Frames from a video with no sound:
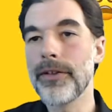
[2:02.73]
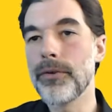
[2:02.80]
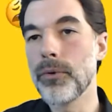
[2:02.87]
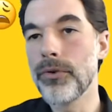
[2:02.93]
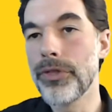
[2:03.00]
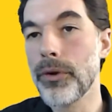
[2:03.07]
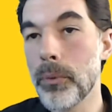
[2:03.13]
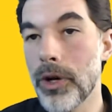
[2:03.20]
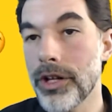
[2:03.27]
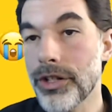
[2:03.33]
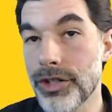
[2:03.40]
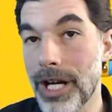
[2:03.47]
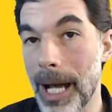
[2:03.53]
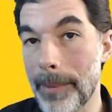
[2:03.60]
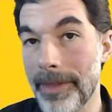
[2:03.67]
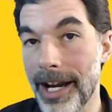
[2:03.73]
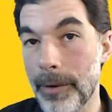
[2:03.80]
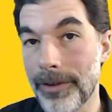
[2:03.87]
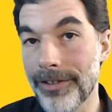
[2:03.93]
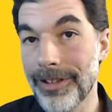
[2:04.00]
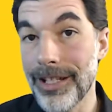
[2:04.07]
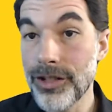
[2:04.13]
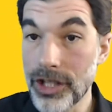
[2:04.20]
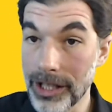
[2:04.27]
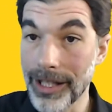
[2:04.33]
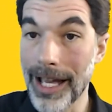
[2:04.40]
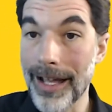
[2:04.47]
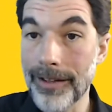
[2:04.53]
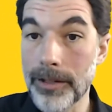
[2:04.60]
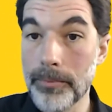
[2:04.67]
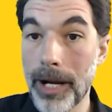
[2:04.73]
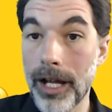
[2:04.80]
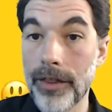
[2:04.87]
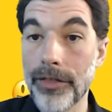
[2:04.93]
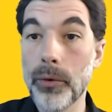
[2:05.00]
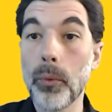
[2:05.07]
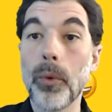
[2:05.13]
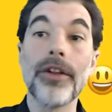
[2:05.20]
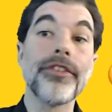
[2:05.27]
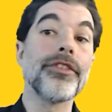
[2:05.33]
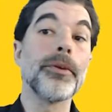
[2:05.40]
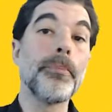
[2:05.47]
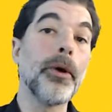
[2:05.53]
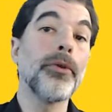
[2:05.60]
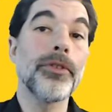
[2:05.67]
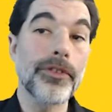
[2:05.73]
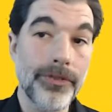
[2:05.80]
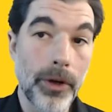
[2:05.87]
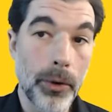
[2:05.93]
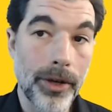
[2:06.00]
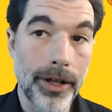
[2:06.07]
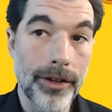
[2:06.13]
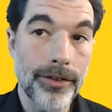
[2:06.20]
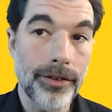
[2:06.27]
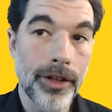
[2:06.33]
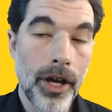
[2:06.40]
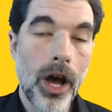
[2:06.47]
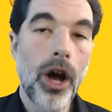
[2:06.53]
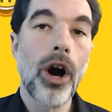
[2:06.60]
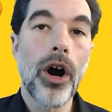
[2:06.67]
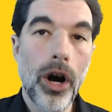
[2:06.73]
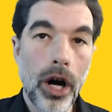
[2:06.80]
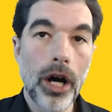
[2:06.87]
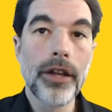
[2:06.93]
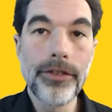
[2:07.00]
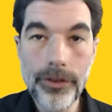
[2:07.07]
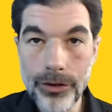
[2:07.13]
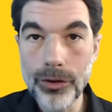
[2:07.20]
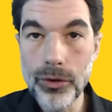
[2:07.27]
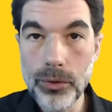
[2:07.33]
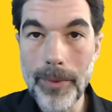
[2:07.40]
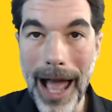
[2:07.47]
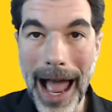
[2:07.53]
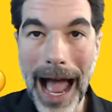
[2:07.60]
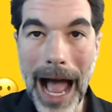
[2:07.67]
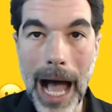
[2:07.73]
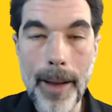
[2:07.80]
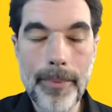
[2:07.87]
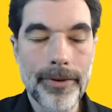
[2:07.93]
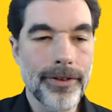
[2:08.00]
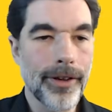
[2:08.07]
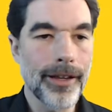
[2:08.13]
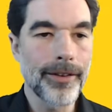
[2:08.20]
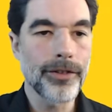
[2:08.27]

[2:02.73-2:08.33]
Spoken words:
the workshop that I was teaching last month was supposed to focus on Zoom apps.